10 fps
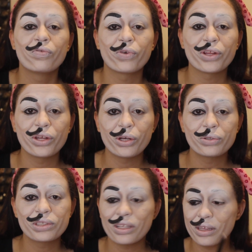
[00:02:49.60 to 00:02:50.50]
For the
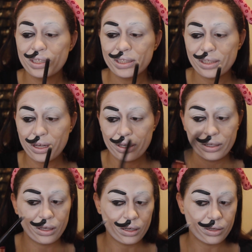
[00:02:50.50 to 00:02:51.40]
nose on this
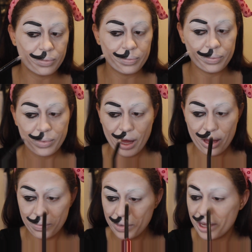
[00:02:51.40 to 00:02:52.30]
side,
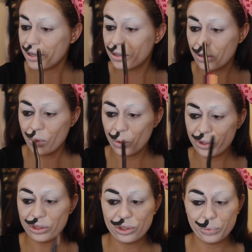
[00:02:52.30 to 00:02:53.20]
I'm not
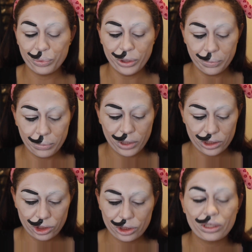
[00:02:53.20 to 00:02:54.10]
going to put
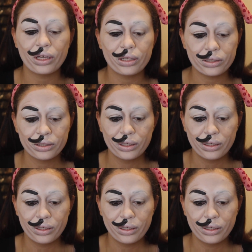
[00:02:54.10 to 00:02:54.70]
much color